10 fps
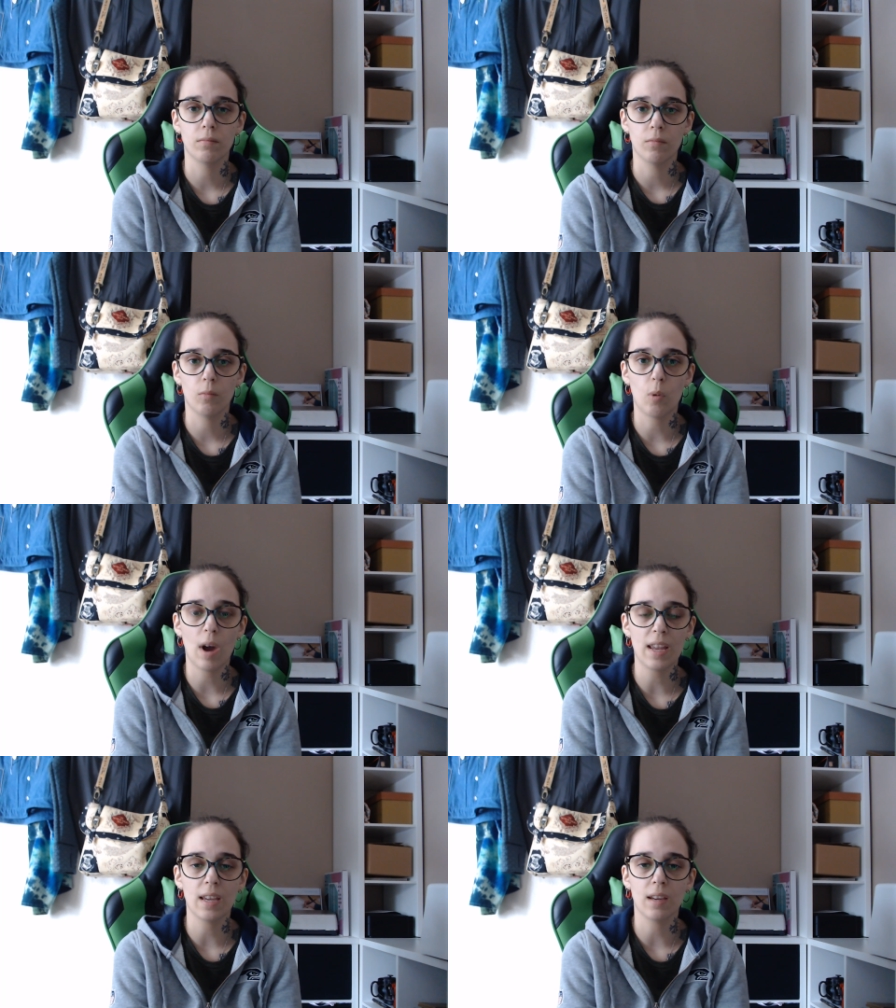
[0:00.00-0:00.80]

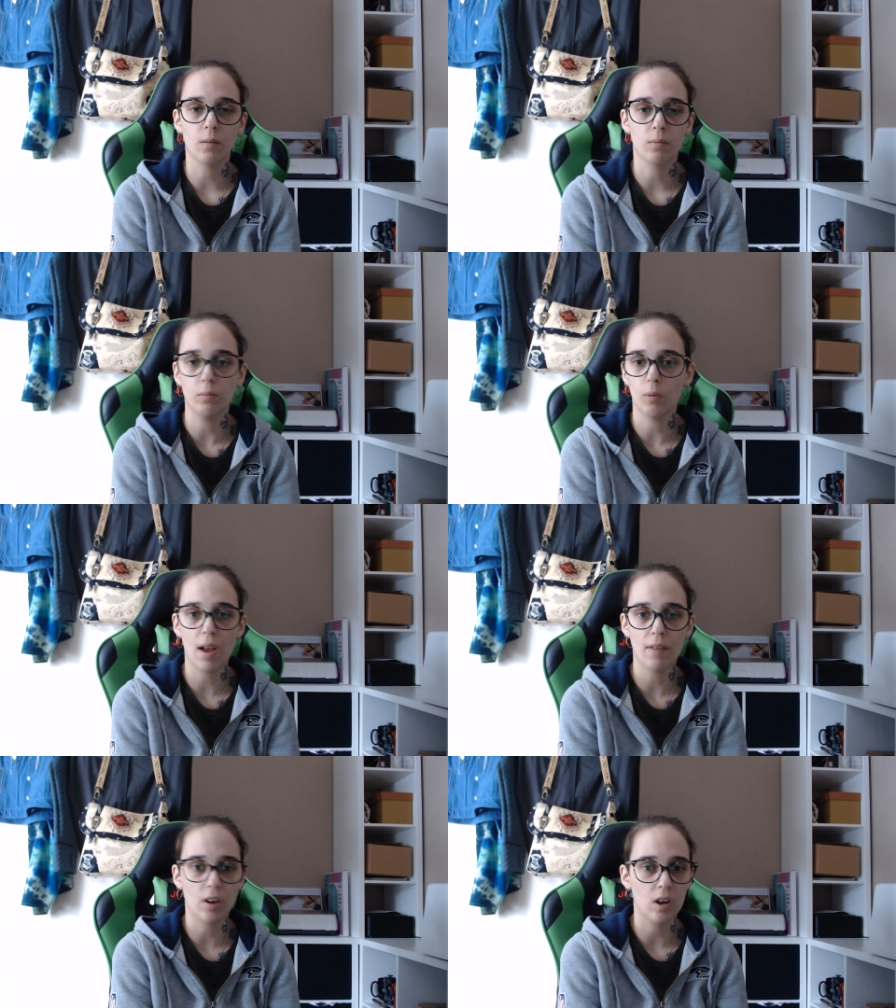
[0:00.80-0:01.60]
weighing
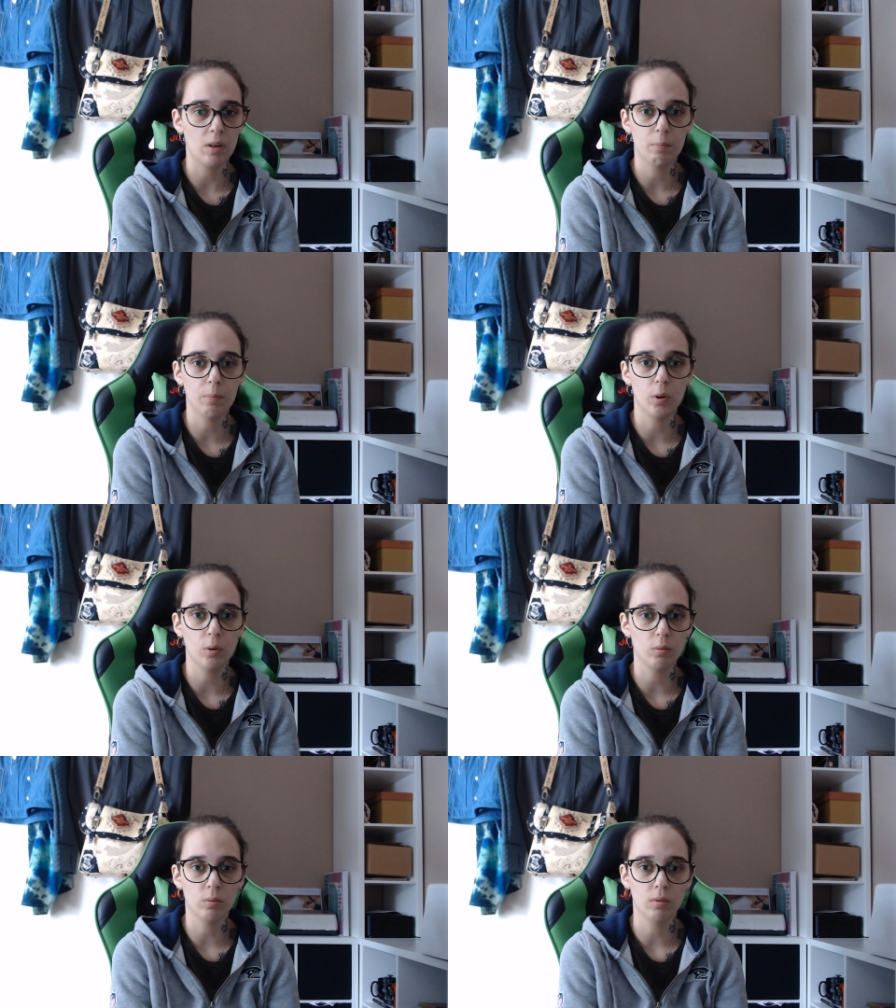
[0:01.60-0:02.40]
whatever
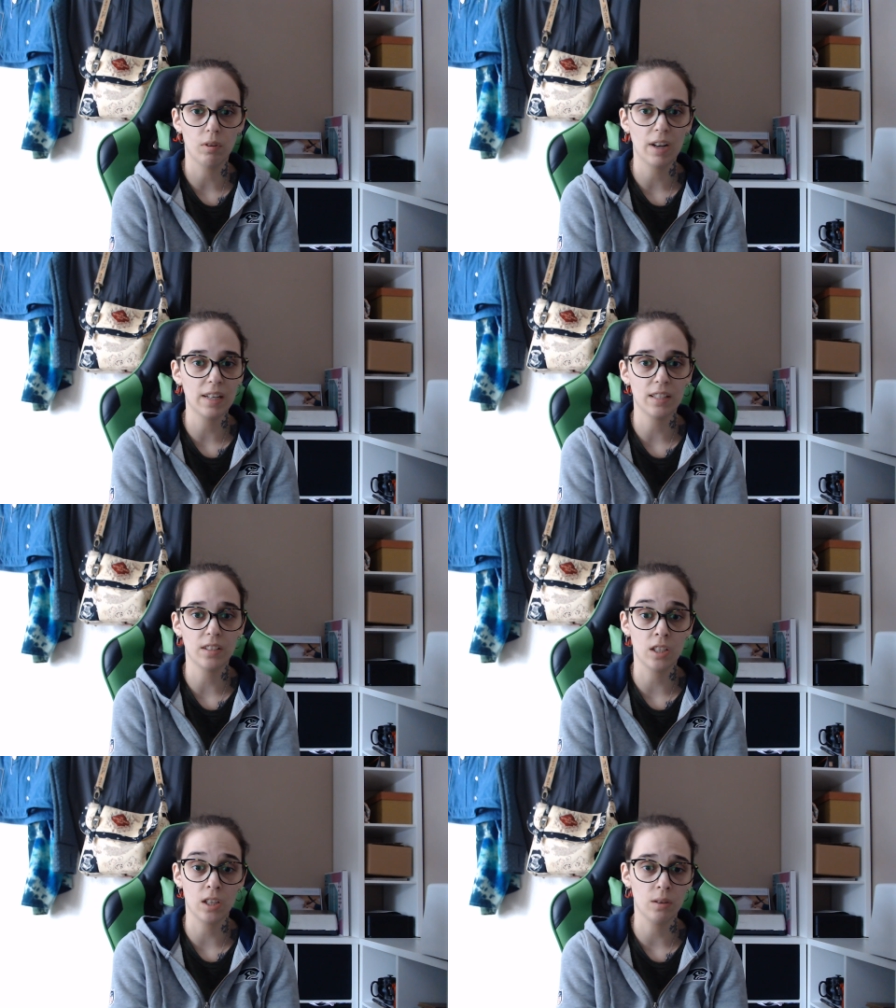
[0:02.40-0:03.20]
ball I need
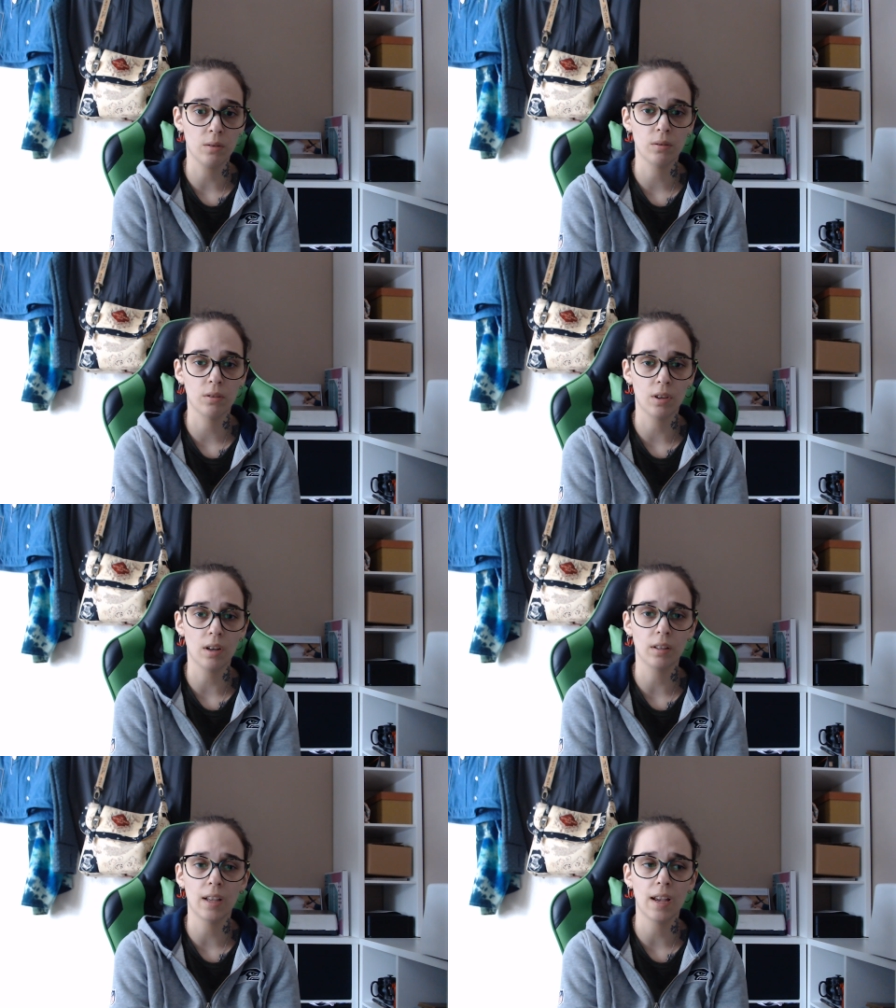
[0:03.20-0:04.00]
to use,
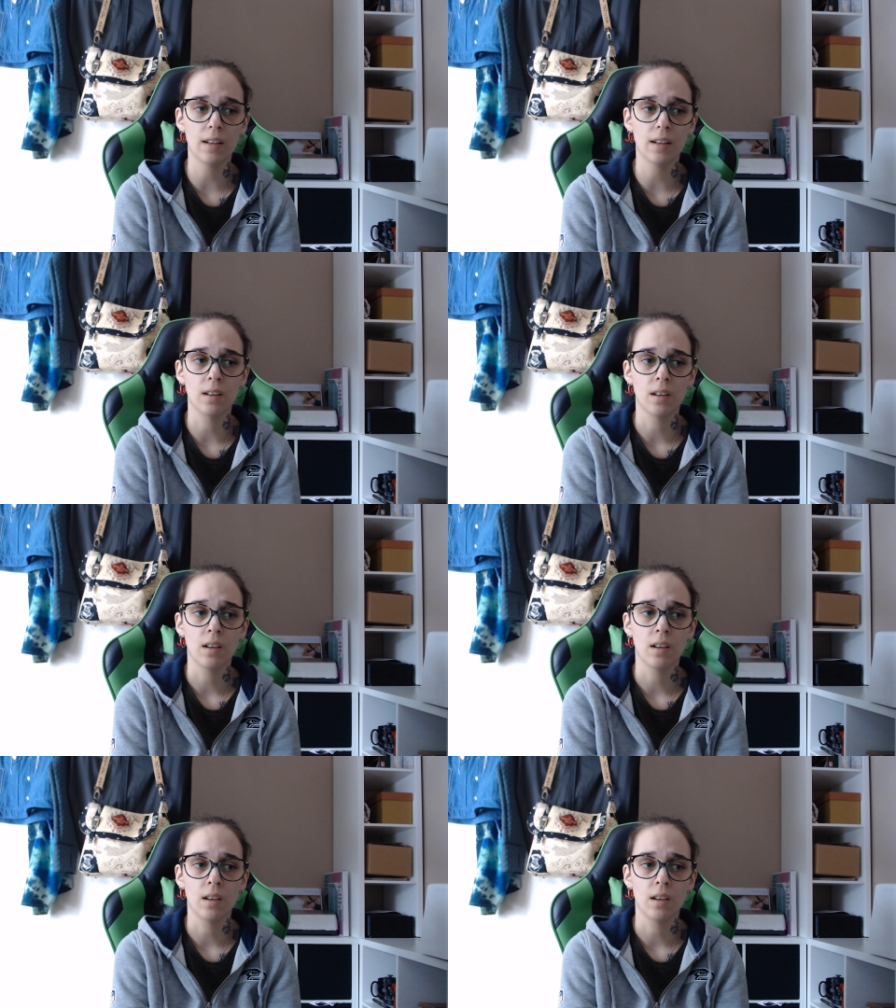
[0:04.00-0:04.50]
and then